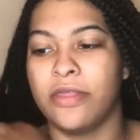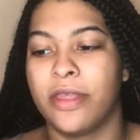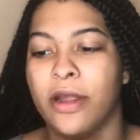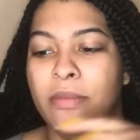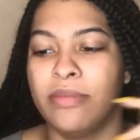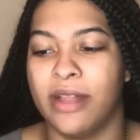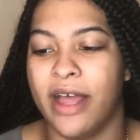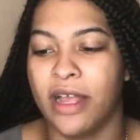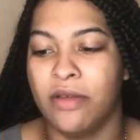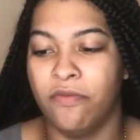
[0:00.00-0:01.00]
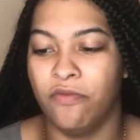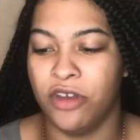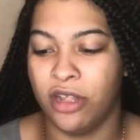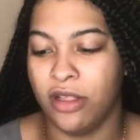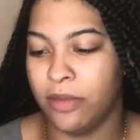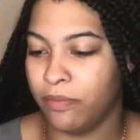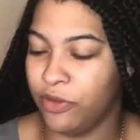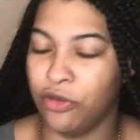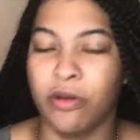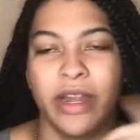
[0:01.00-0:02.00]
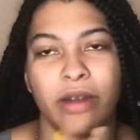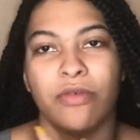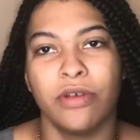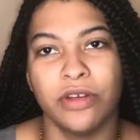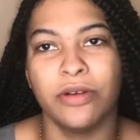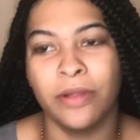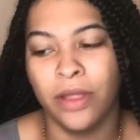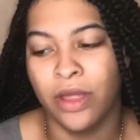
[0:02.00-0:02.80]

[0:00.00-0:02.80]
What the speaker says: Their Black Vanilla Pure Hair Oil.